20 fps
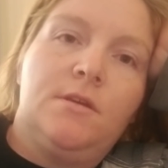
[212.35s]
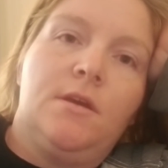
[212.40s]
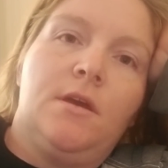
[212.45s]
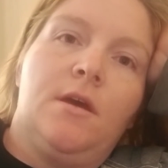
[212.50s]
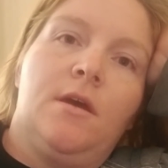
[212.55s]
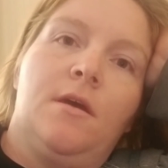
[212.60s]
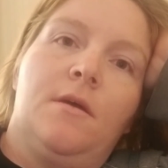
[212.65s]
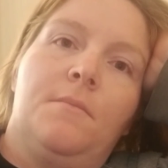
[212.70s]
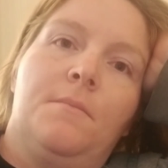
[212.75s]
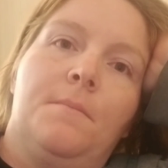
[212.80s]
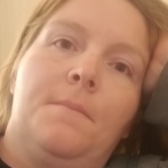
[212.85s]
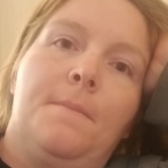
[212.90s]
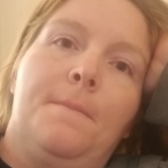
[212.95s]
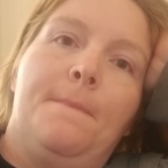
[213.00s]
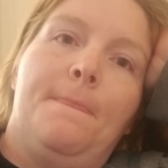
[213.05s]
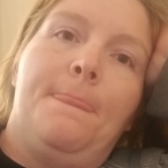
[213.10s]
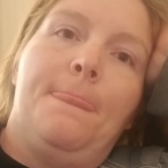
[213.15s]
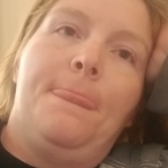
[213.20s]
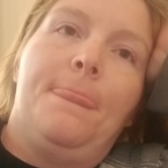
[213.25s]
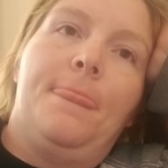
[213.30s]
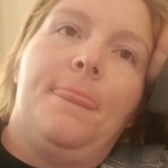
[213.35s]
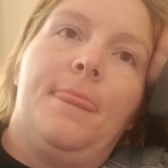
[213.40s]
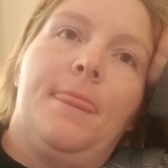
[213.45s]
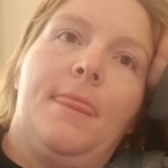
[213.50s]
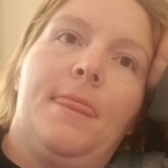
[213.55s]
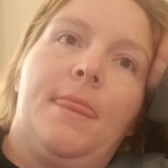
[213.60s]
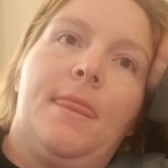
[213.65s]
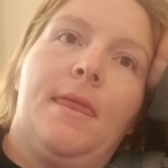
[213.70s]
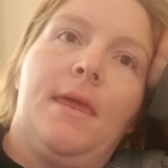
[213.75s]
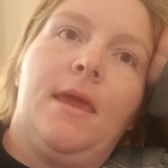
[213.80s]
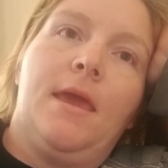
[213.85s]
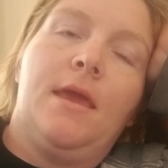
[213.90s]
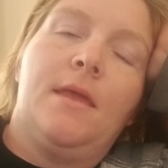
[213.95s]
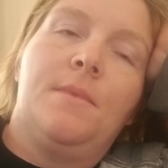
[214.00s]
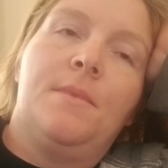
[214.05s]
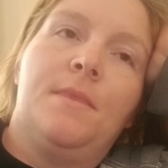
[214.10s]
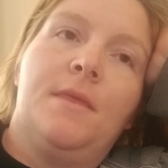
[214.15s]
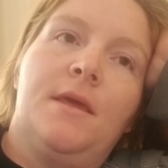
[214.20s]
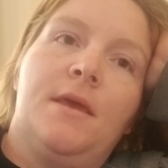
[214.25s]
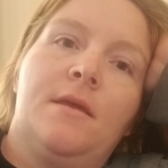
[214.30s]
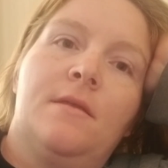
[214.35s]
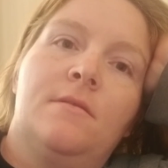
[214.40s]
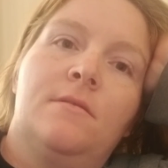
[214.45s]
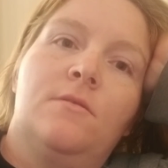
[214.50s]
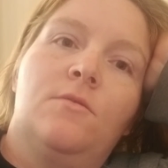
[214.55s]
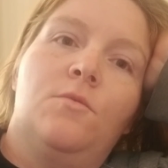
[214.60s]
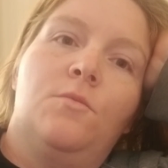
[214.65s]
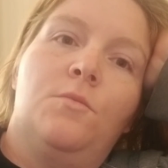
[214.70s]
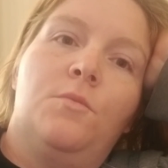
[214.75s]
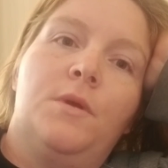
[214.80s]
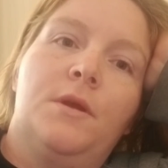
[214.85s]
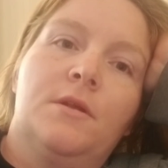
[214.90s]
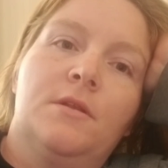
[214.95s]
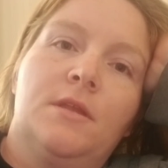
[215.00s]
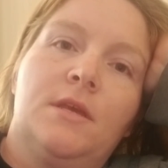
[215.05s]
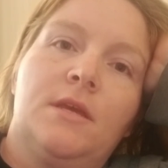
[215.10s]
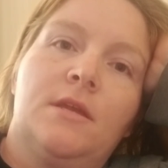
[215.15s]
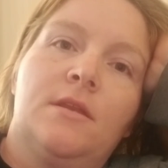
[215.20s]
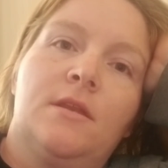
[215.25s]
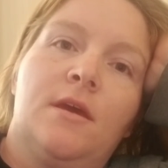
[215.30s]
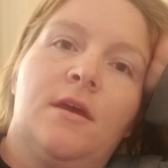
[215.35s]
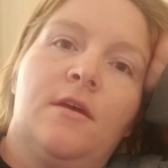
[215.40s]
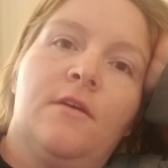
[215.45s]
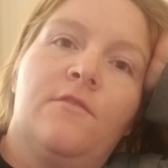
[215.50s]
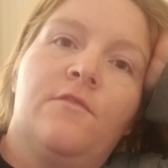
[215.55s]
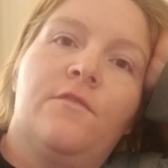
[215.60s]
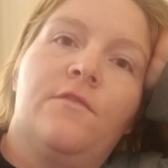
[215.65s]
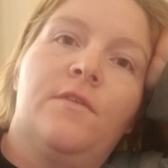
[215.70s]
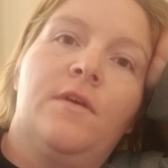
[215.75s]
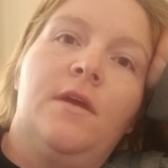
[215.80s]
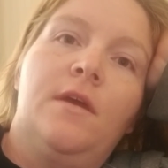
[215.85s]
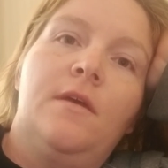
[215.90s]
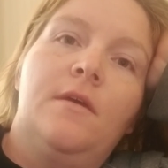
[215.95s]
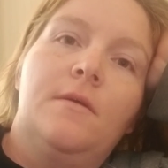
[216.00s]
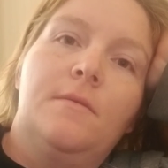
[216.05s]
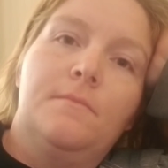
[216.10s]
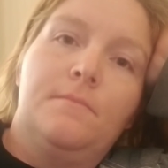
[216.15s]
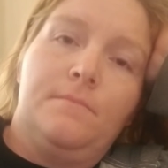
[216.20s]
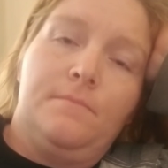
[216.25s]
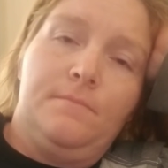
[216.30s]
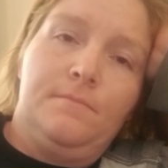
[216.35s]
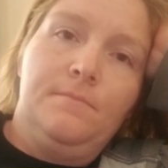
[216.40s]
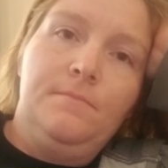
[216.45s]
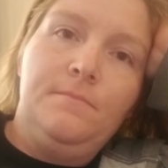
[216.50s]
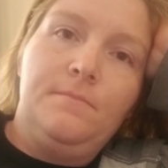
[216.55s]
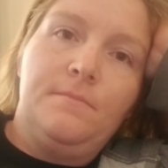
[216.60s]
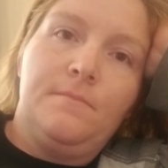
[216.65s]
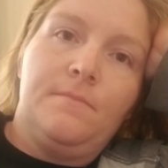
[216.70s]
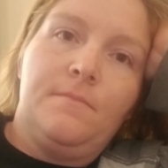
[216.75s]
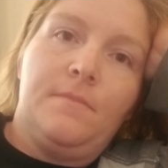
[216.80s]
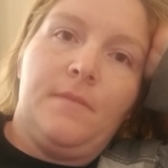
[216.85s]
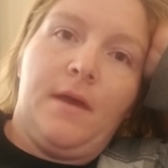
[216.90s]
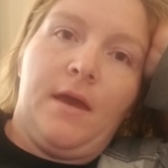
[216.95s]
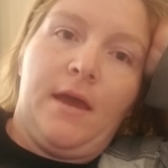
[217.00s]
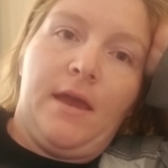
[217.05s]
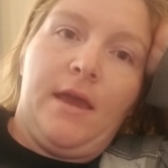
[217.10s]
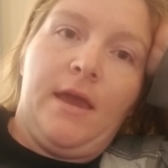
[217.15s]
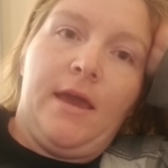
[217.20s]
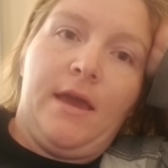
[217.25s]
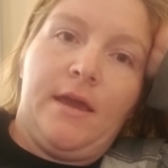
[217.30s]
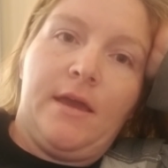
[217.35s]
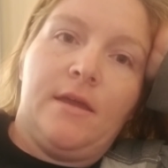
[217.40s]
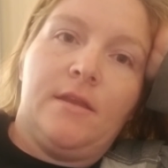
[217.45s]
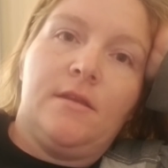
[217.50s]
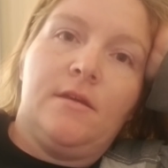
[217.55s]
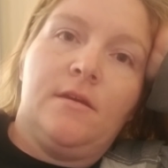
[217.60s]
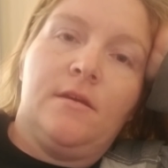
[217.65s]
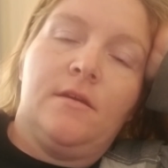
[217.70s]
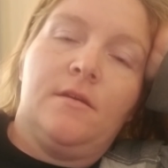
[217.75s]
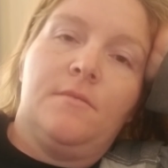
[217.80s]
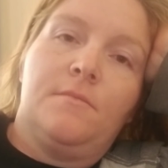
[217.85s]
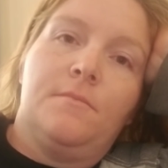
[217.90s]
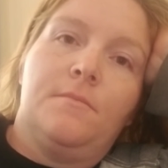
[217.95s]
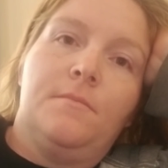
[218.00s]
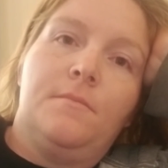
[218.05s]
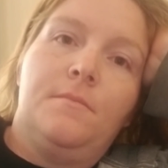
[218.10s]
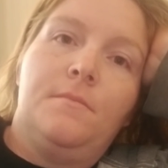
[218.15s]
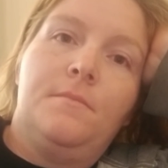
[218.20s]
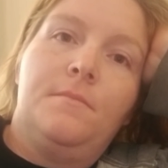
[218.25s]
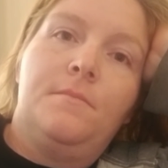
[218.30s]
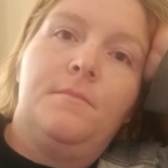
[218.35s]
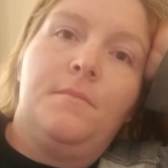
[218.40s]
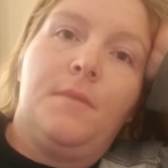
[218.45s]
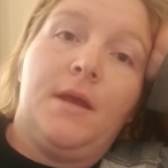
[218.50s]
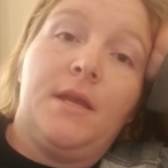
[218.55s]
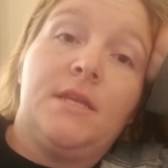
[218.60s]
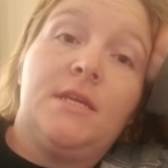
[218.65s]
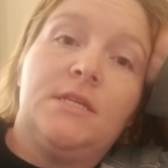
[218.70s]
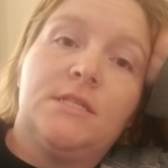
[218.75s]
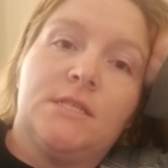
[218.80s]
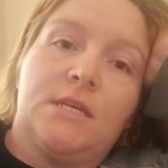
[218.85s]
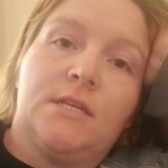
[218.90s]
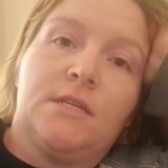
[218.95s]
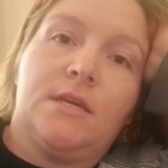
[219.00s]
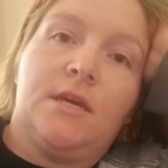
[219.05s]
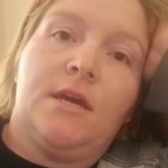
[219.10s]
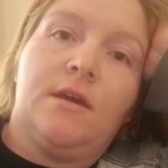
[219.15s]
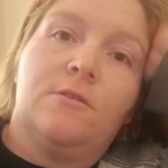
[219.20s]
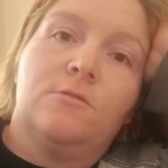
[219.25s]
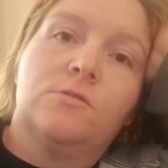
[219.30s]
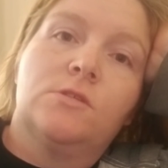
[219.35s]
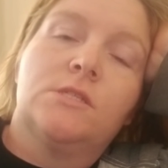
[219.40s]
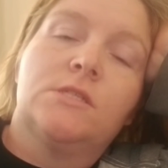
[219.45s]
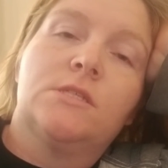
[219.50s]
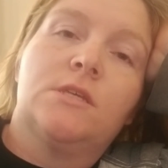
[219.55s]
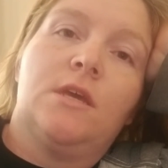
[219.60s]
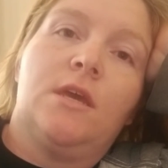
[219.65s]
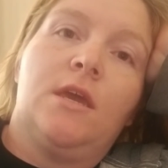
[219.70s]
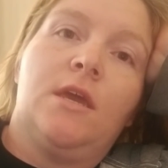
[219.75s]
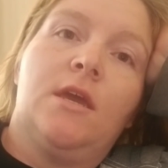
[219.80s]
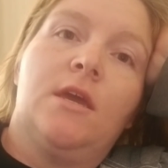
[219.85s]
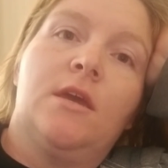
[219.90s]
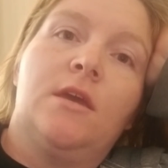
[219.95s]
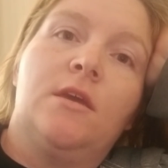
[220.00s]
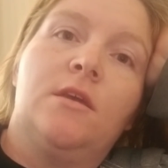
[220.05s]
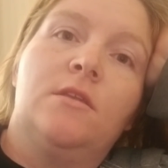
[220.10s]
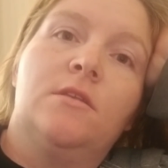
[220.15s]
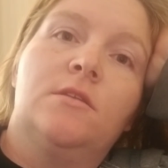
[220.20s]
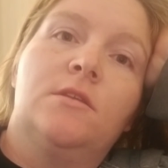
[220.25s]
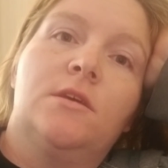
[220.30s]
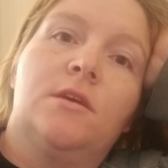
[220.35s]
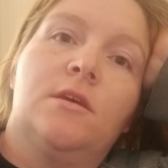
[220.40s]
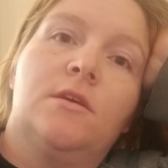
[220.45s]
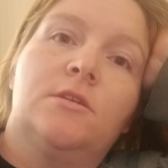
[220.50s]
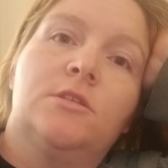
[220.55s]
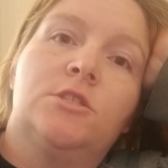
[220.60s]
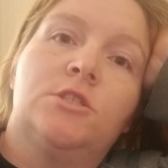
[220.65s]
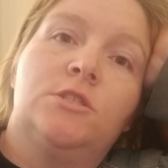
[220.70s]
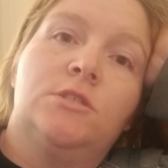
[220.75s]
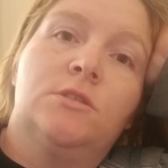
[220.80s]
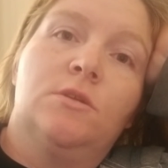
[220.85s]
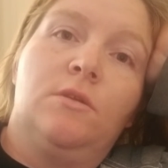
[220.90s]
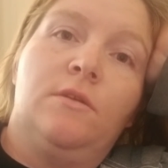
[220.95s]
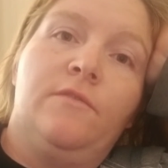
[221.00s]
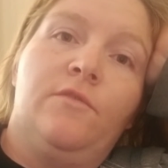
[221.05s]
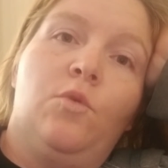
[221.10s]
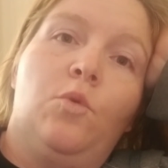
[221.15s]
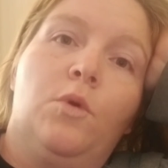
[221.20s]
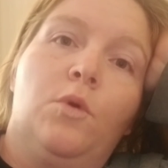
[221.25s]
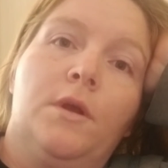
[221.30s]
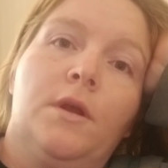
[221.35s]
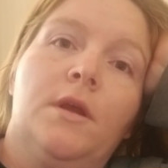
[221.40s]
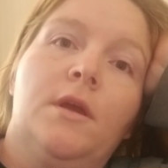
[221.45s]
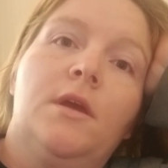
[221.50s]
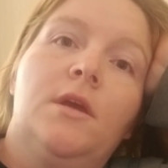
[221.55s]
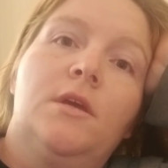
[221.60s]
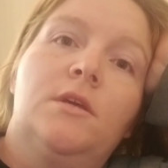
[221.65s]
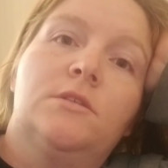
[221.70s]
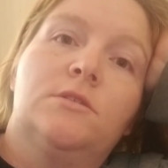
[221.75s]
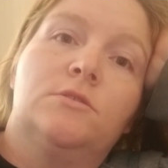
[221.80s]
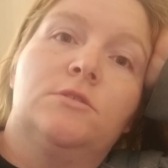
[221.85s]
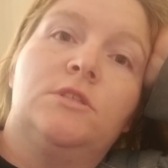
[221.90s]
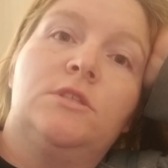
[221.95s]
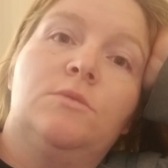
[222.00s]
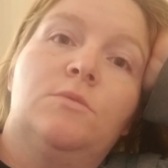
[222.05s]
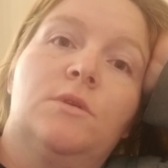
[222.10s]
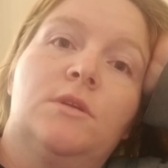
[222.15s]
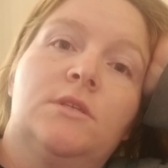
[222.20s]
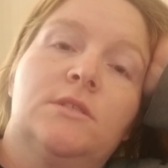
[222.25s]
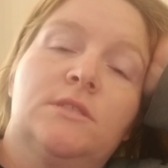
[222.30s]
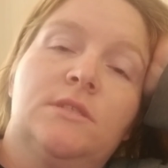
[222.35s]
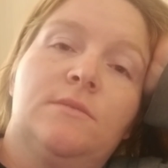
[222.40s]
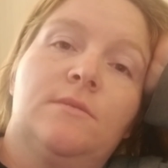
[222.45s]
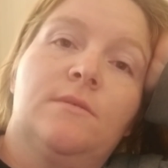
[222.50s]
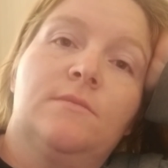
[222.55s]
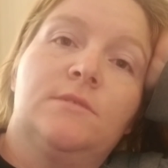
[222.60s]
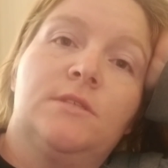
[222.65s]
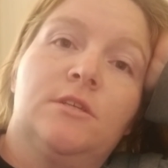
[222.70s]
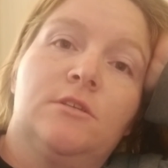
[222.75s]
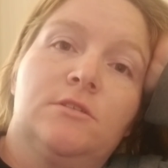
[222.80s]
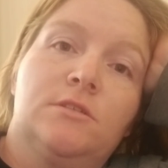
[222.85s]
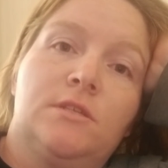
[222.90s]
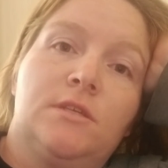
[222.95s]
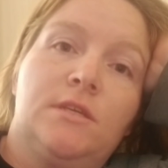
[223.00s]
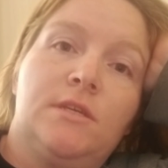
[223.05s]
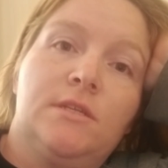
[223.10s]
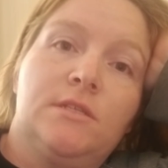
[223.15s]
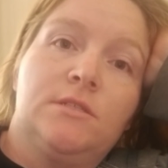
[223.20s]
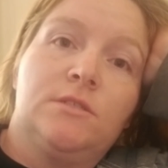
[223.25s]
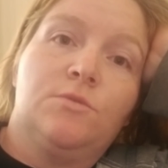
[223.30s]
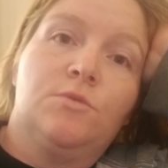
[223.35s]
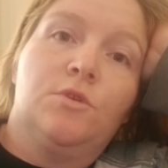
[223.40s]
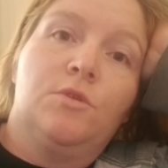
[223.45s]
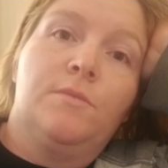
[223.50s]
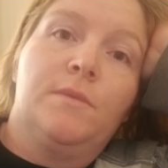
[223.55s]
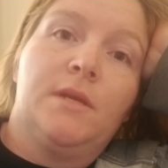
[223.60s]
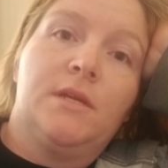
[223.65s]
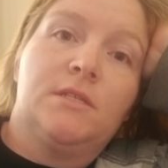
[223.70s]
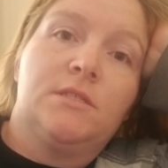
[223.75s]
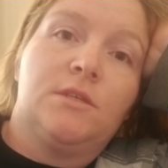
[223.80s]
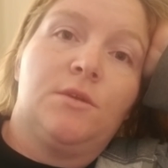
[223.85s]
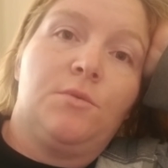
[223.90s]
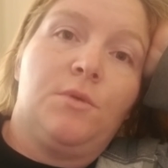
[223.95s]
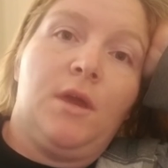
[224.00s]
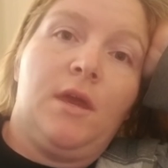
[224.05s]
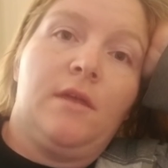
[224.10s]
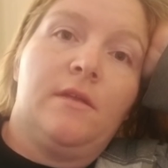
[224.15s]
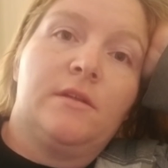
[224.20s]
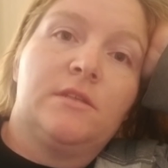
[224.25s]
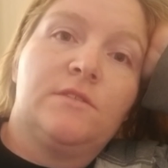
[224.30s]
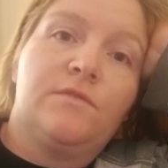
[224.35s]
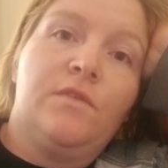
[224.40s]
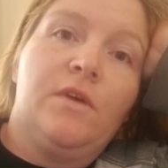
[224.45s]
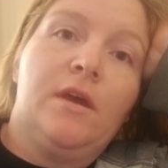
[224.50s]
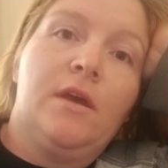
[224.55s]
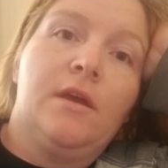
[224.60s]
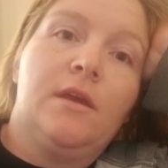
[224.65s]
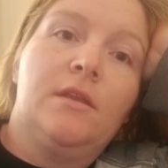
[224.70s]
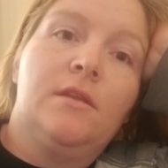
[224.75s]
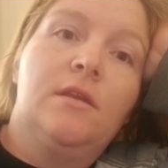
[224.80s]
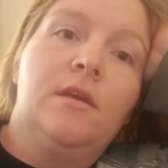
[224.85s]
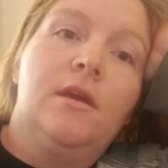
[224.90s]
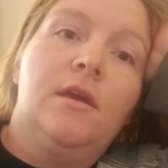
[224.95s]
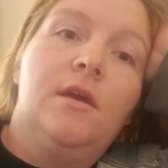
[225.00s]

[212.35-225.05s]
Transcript: And then weirdly enough, I had my niece at the house, and she's only 4, so she wanted to sleep upstairs in the guest room, and I said, okay, that's fine,